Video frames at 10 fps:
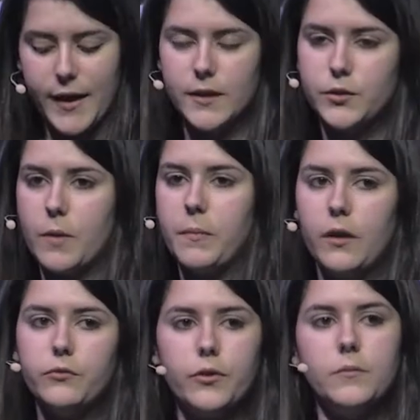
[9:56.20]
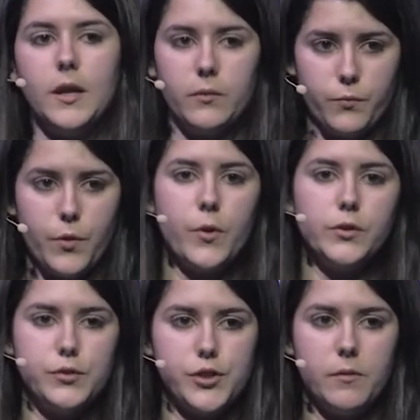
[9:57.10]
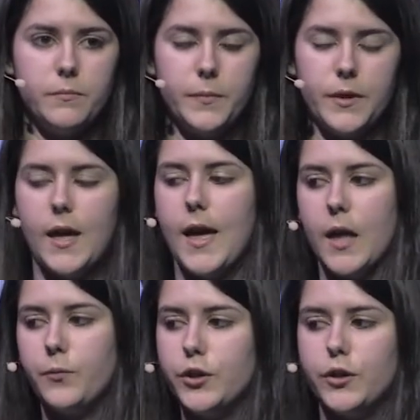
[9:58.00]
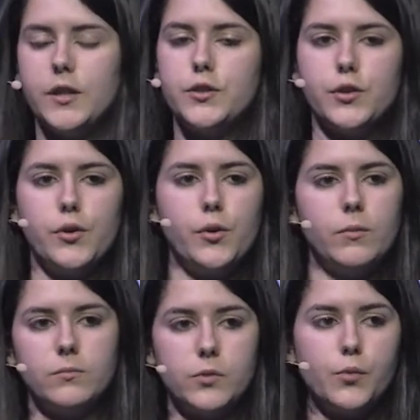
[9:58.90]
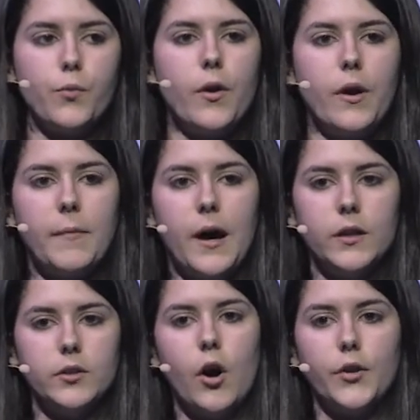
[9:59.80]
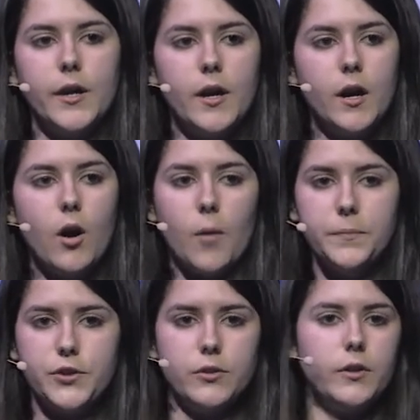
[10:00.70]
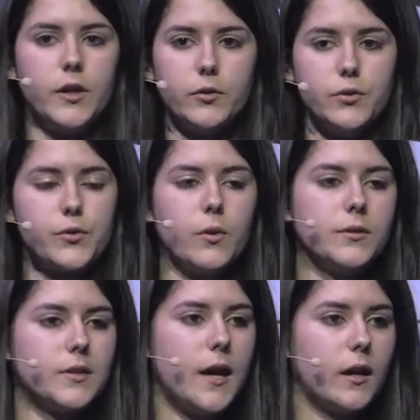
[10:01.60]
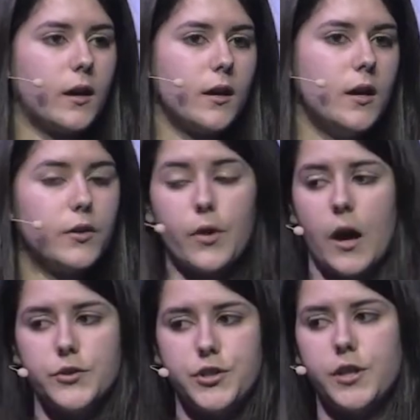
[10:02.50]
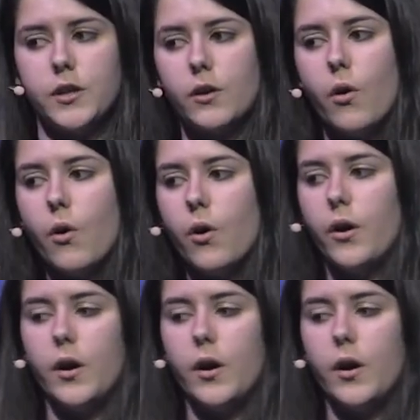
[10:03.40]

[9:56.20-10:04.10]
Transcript: we get to a platform, then we want to jump, and we don't need to, to worry about other option, other controls like crouching or